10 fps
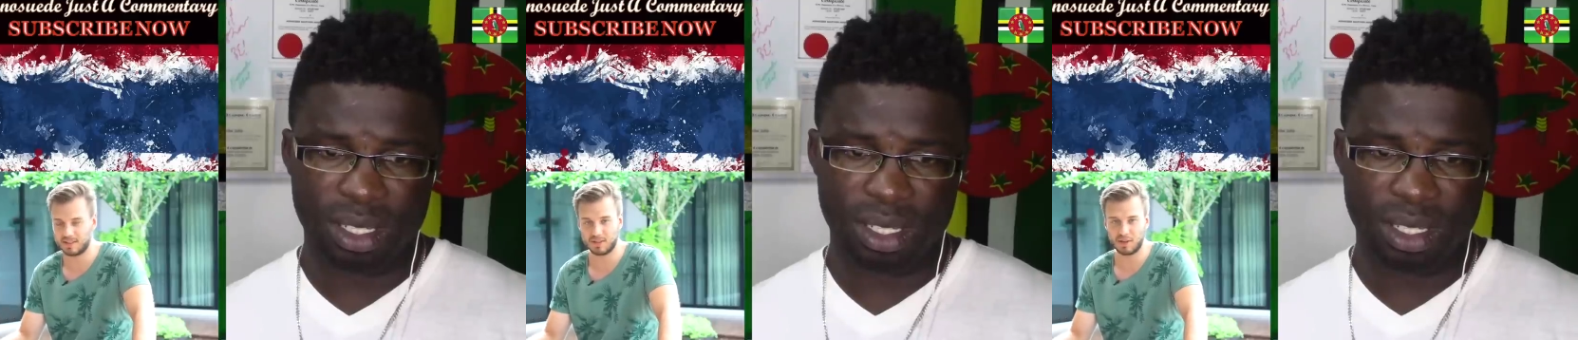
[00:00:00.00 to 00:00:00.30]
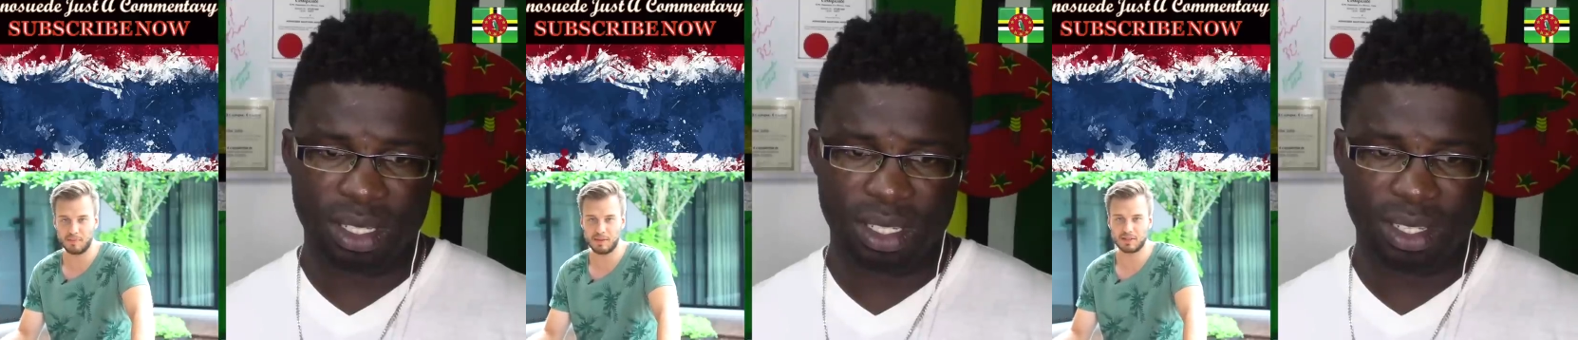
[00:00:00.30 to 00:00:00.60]

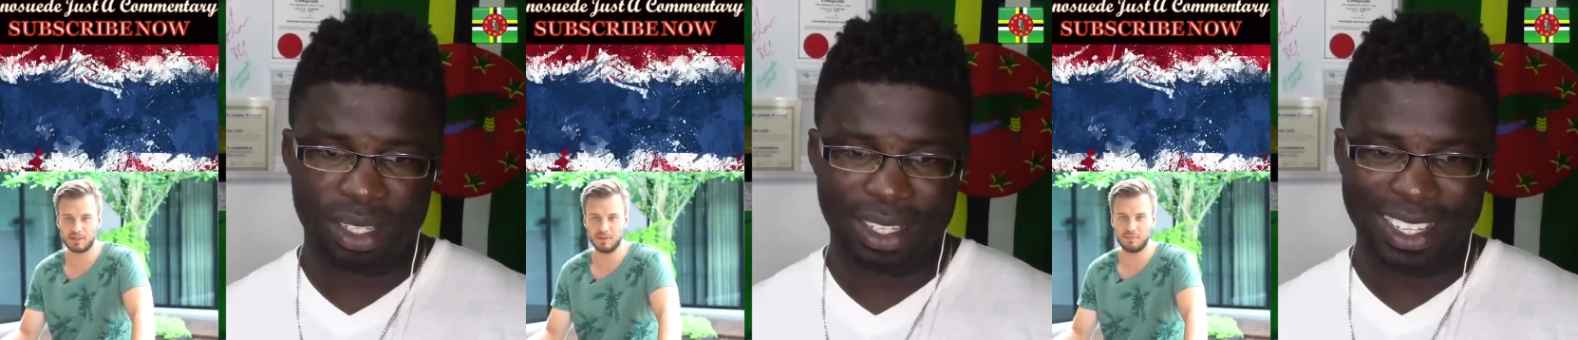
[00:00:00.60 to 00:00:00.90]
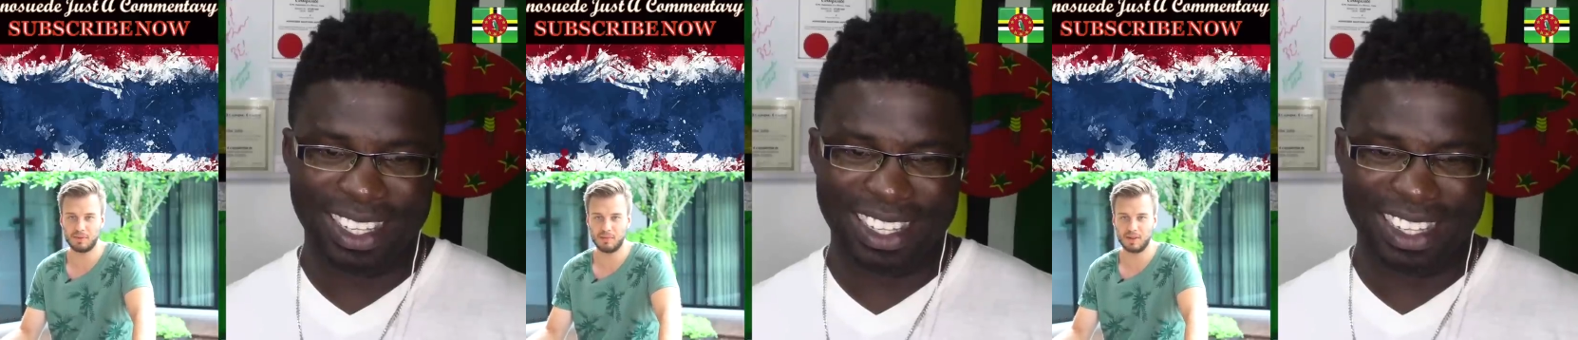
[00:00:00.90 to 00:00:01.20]
Speaker 1: soy milk soup.
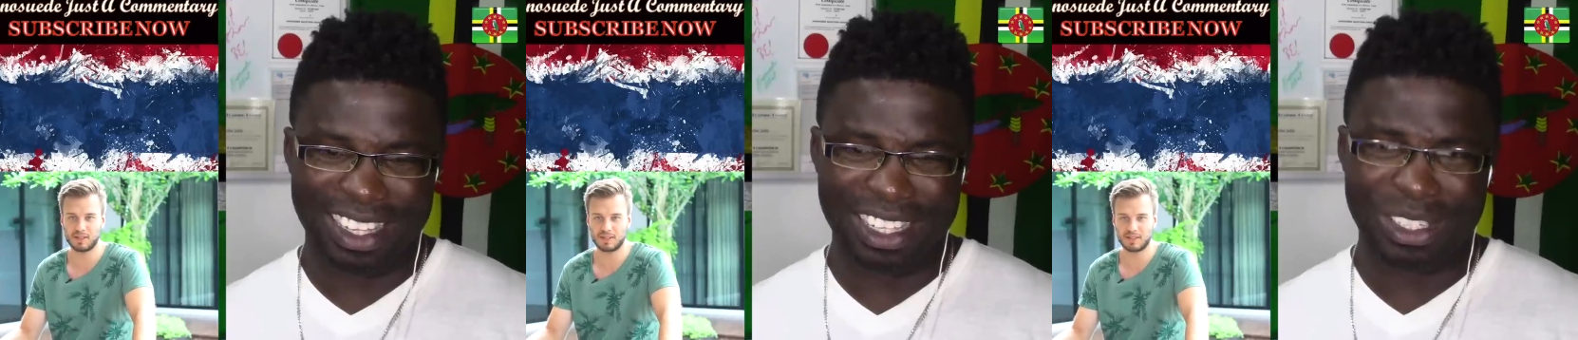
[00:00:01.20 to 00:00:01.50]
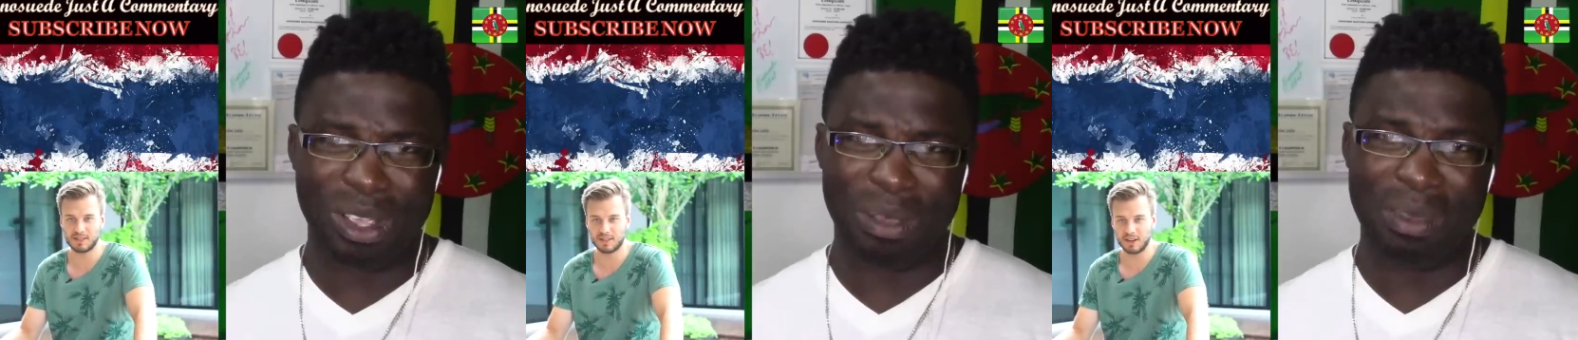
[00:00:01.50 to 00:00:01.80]
It was the
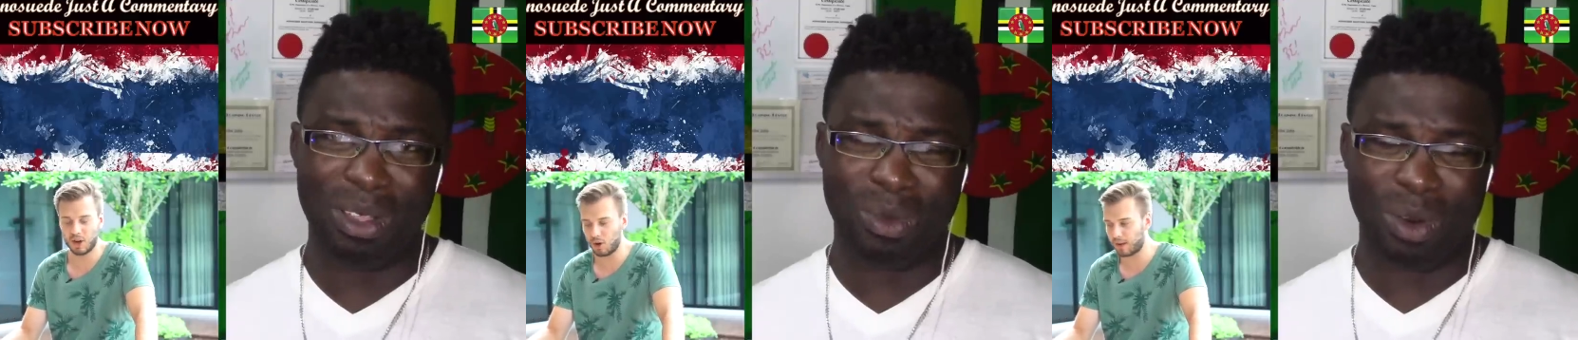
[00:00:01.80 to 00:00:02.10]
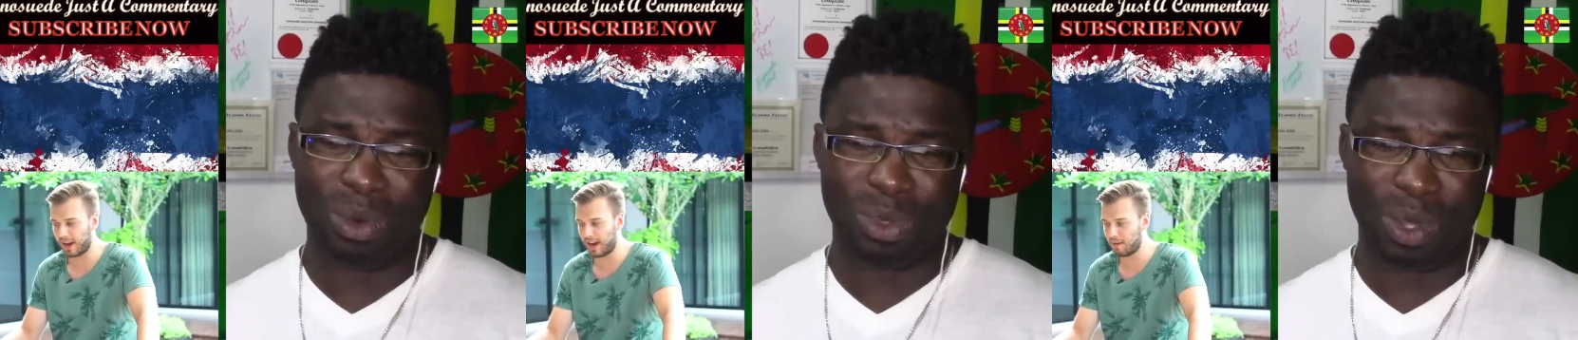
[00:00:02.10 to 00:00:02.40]
soy milk one
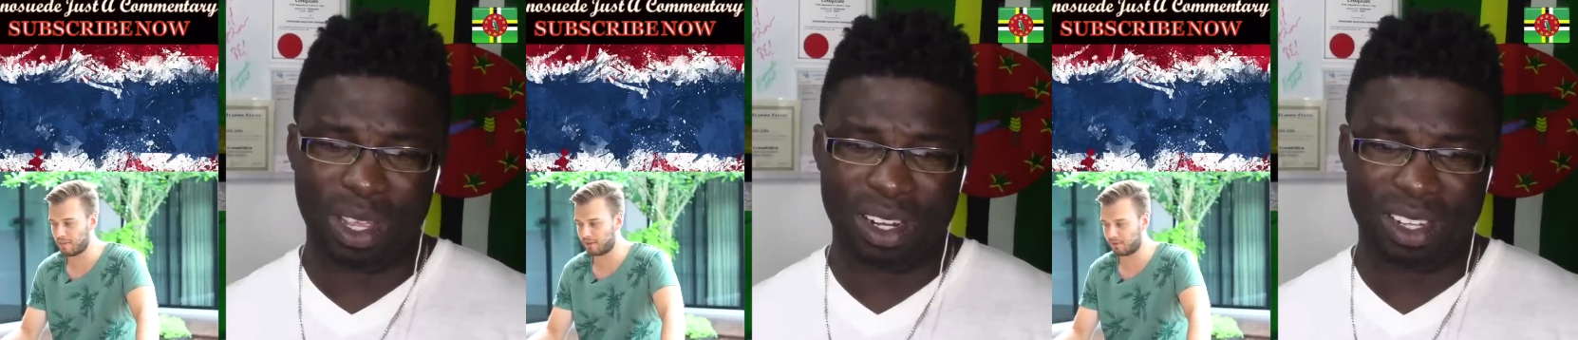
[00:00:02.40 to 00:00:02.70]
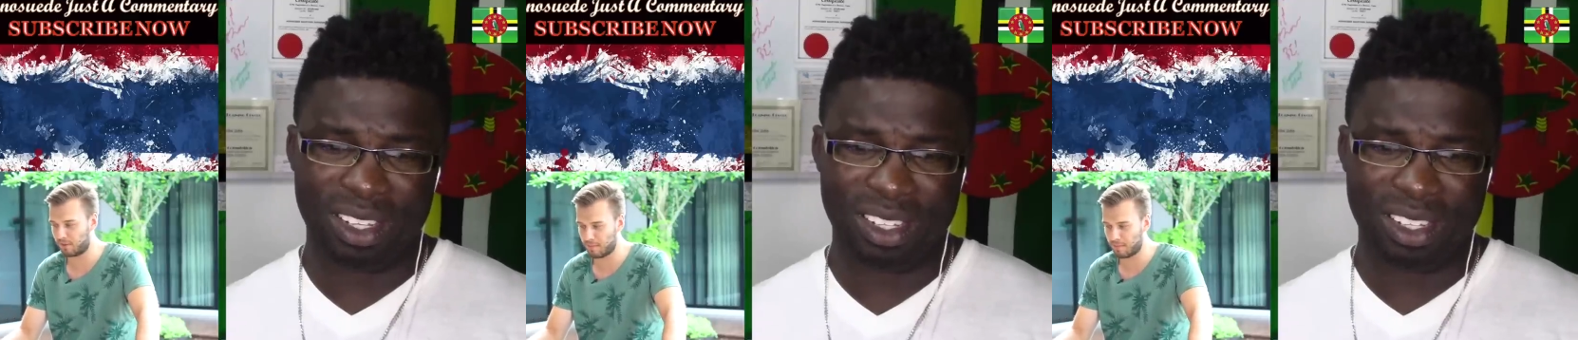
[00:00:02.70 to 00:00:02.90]
okay, was bad, but for